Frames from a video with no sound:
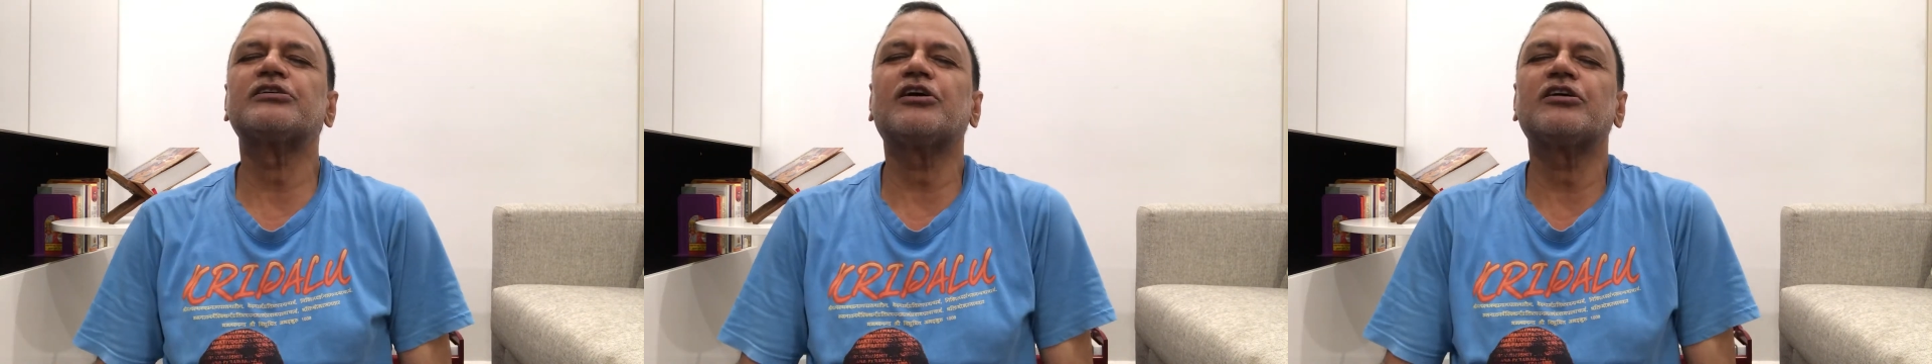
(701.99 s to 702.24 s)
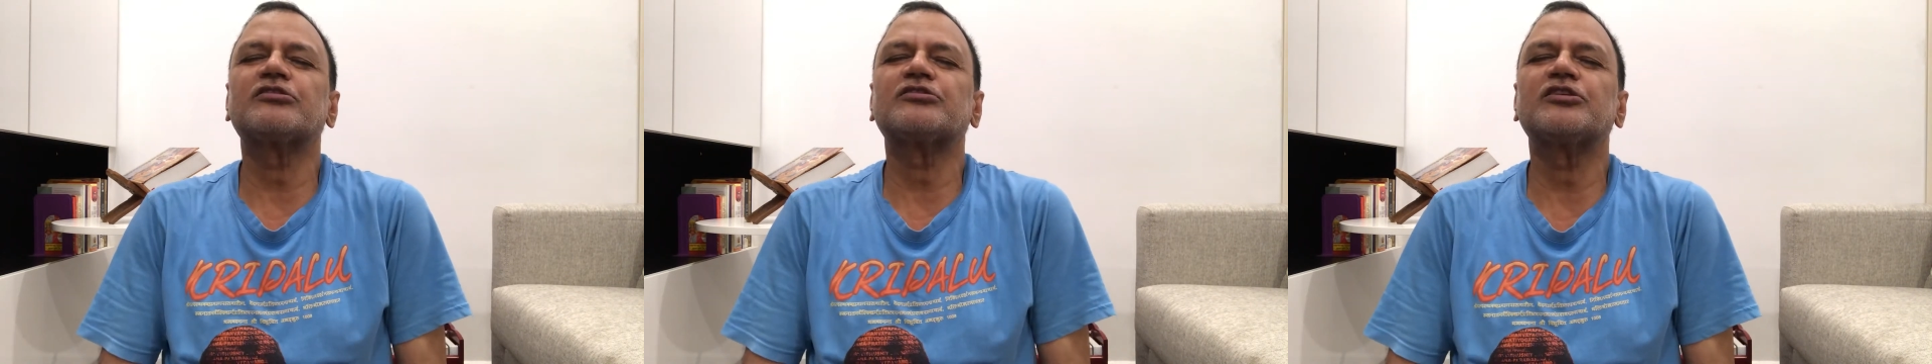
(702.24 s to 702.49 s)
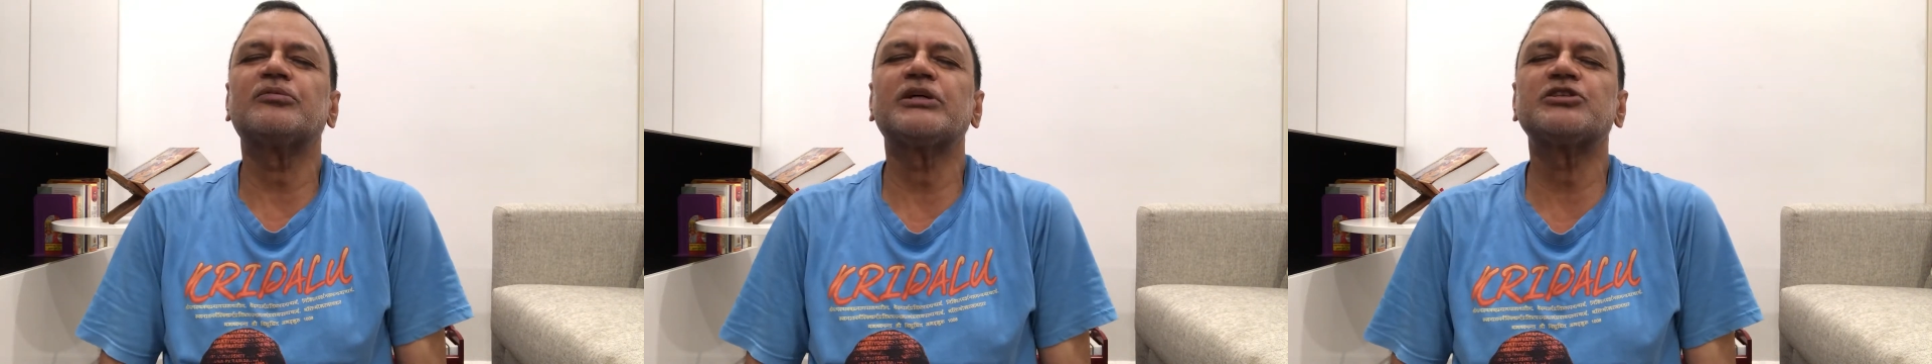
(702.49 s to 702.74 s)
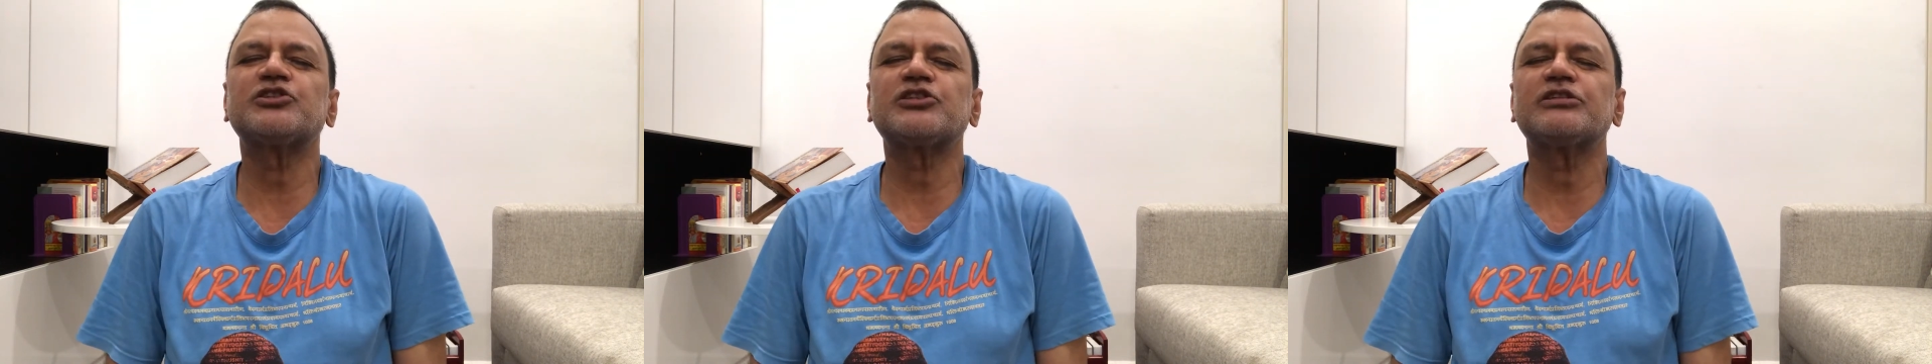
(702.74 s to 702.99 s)
talks so
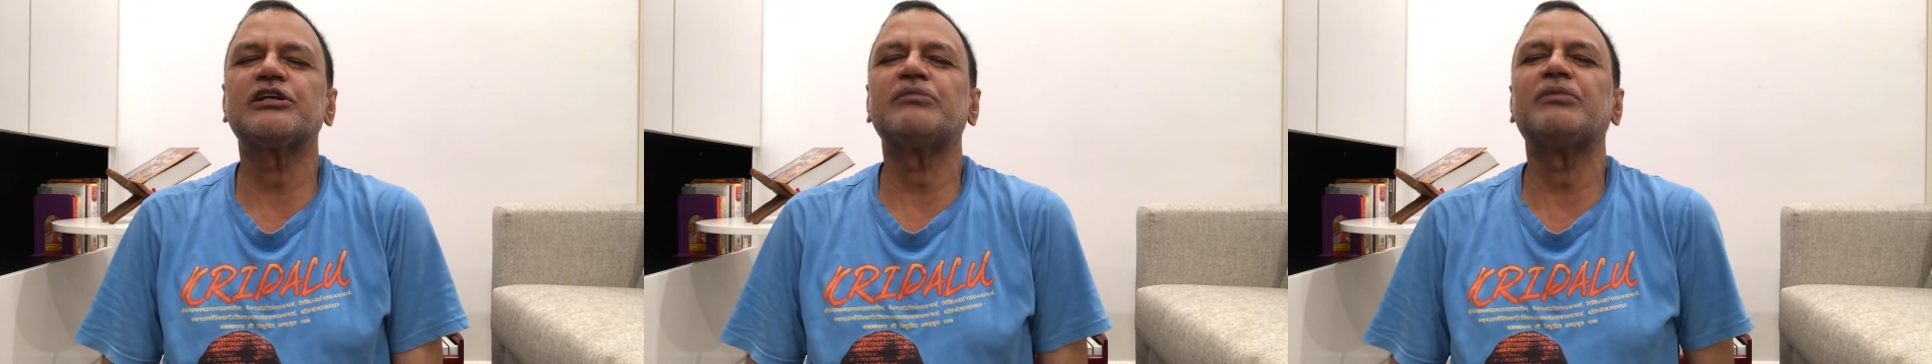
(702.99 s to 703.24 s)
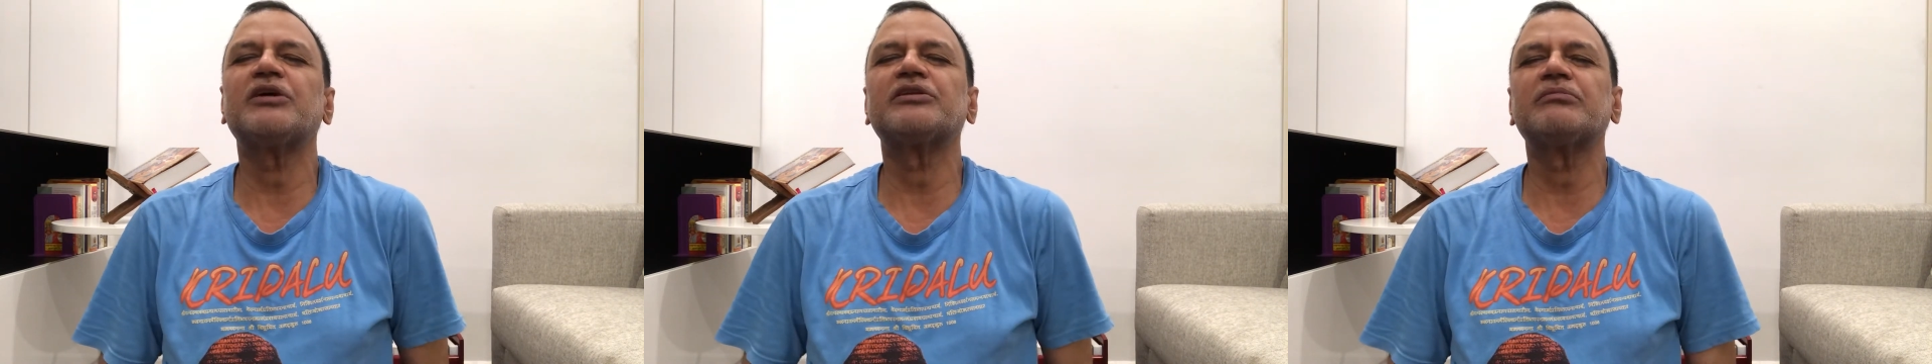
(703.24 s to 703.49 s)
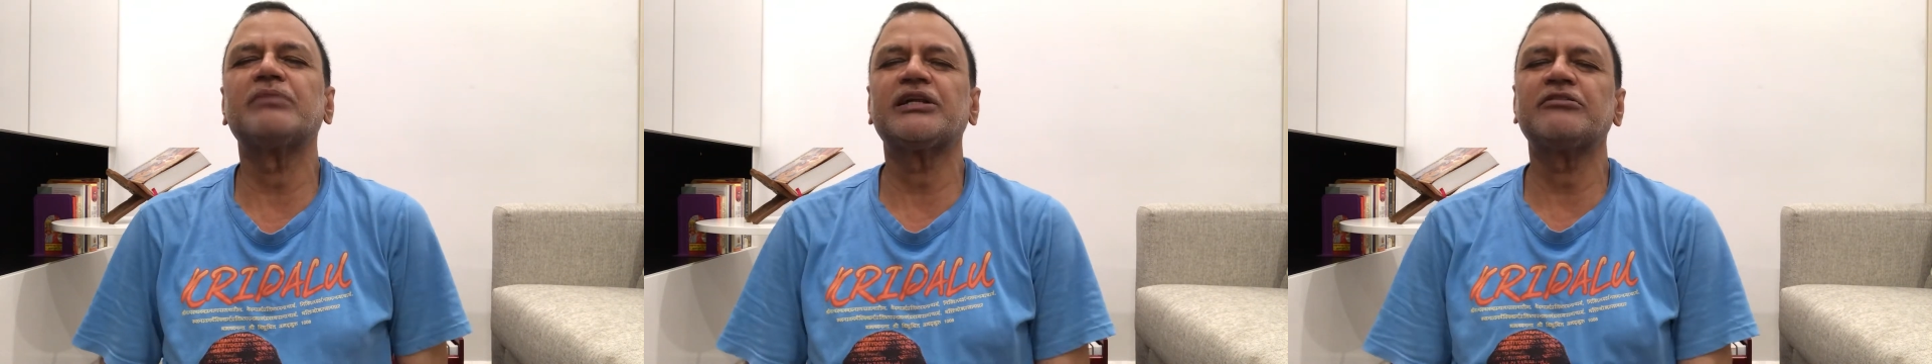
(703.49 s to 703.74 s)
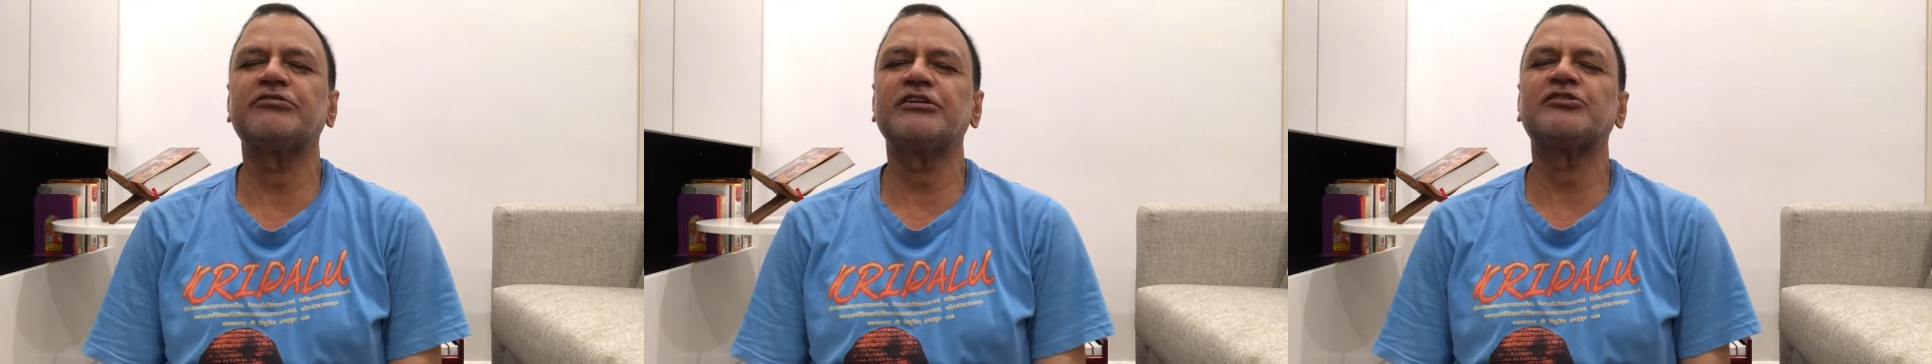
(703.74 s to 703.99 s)
much about the
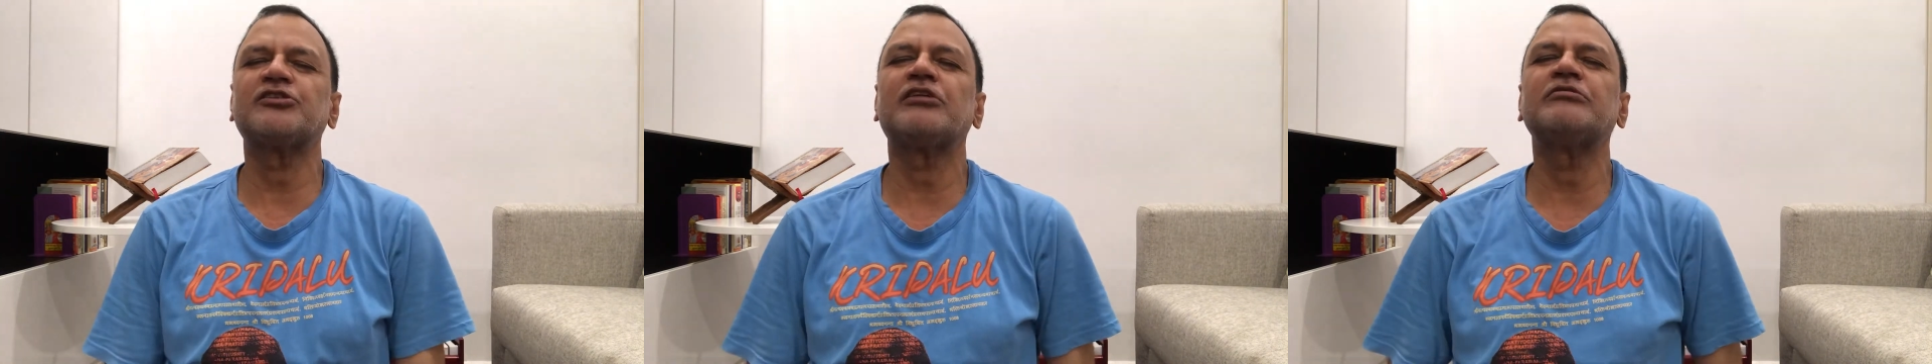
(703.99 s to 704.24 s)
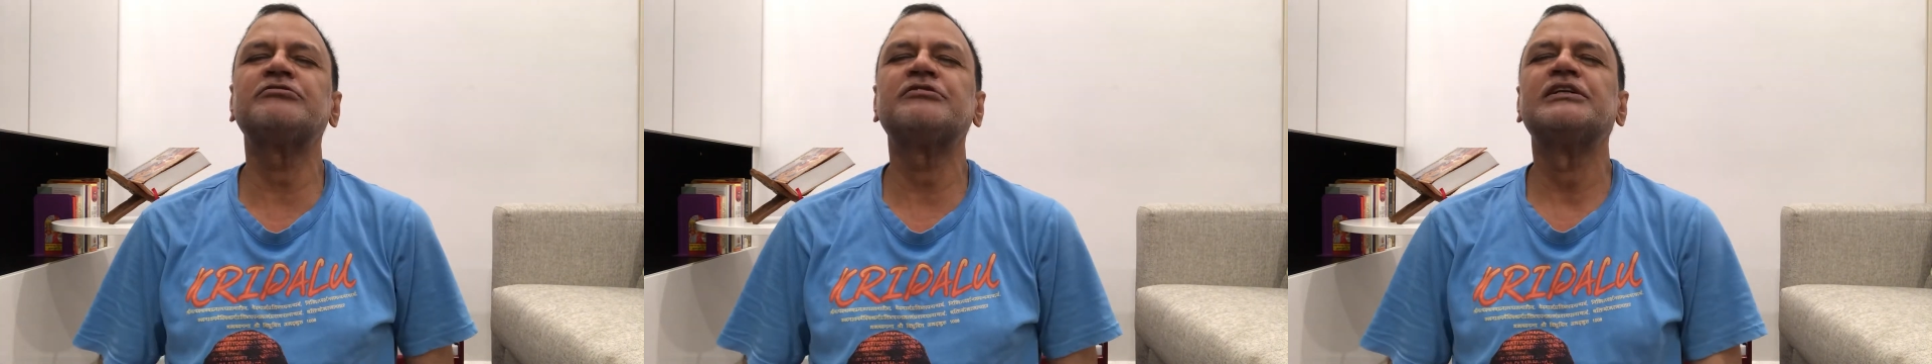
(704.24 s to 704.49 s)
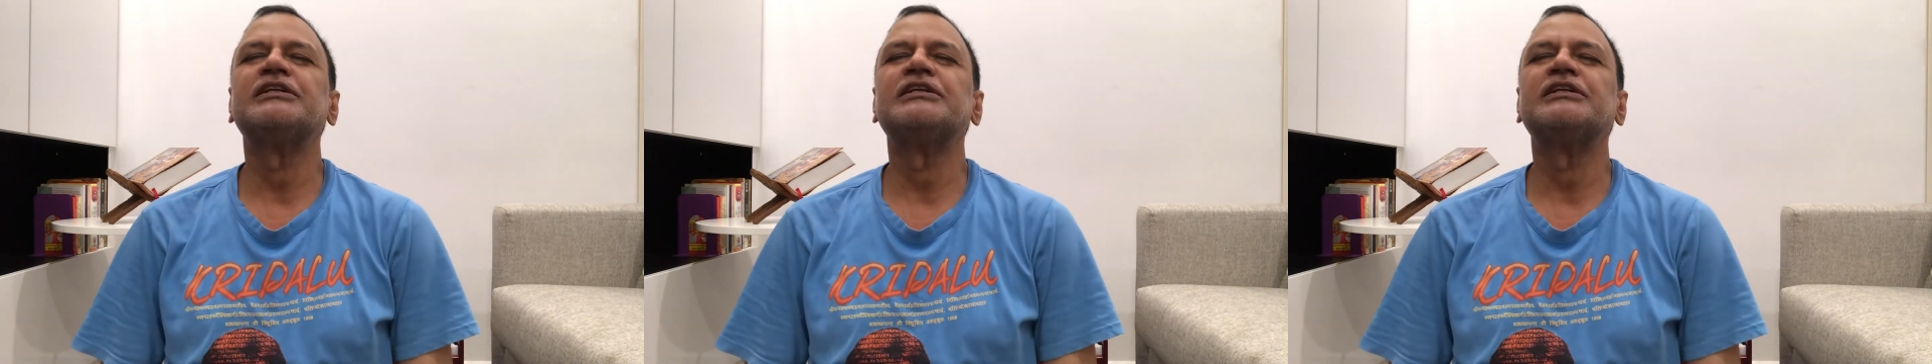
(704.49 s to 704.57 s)
benefits of